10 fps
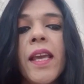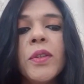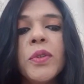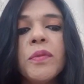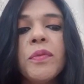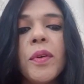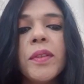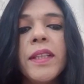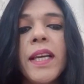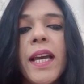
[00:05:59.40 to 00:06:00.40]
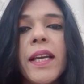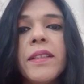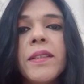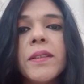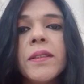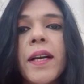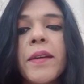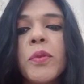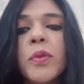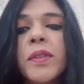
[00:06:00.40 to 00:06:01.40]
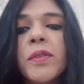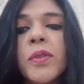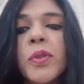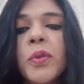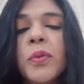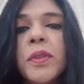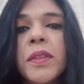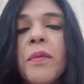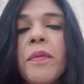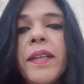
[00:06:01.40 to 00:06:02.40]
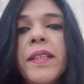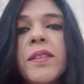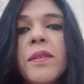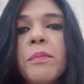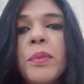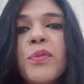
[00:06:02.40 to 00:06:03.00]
So for that, I would introduce a very simple